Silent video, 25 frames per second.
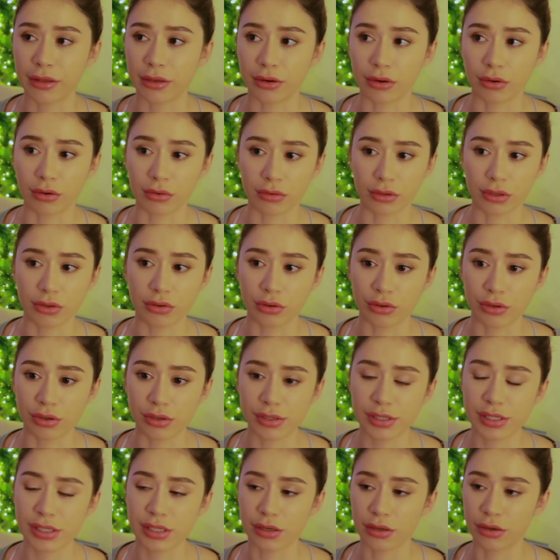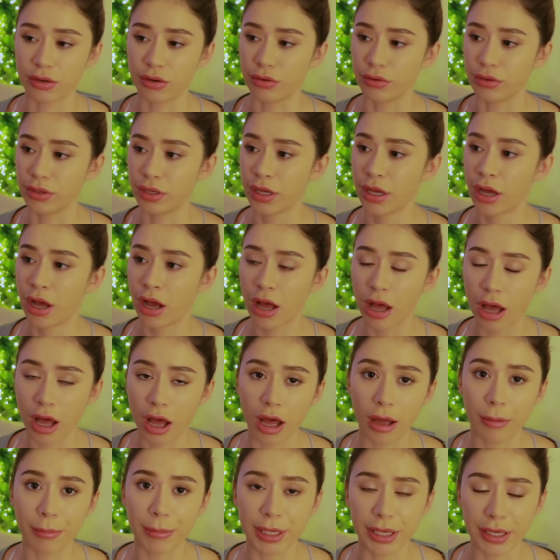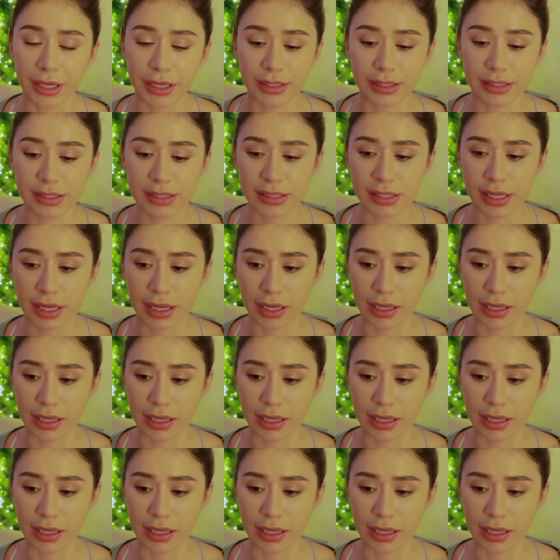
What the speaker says: their own goals, their own hobbies,